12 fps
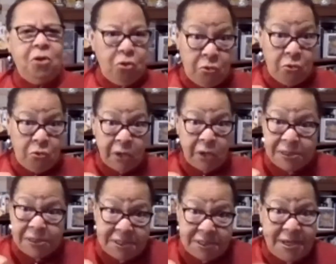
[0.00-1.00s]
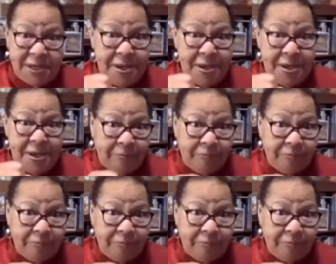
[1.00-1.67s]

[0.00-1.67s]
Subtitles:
great sin.